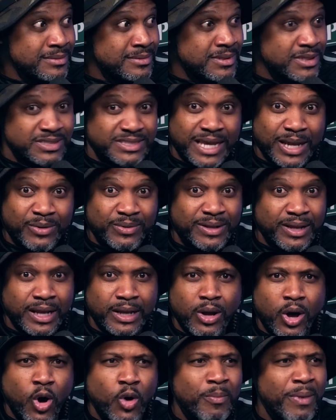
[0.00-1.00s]
Because they were
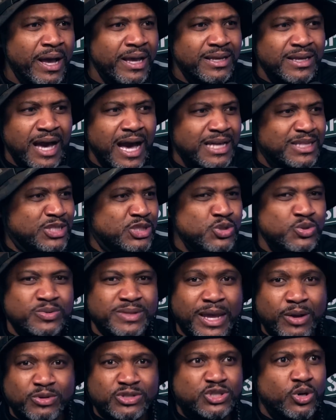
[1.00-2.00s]
like, oh, my God,
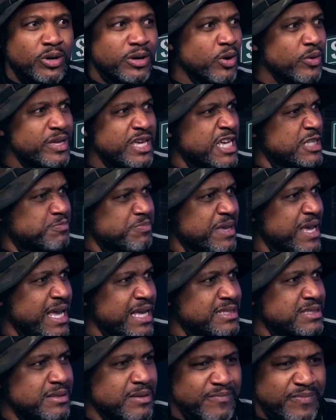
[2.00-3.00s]
they were showing on
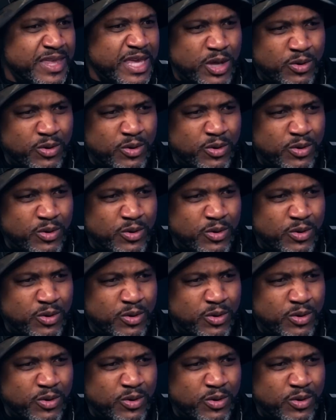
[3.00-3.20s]
ESPN.